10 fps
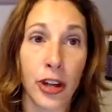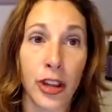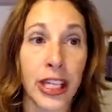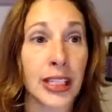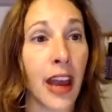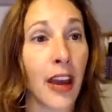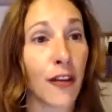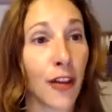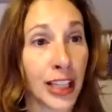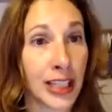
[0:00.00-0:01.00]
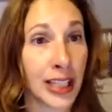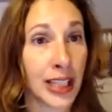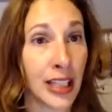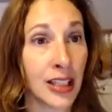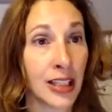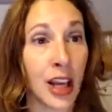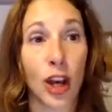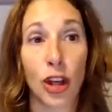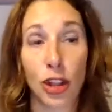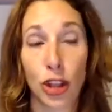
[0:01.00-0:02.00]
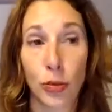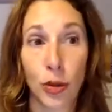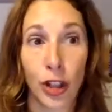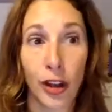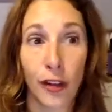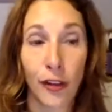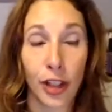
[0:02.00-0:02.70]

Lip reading: are things like frankincense, turmeric,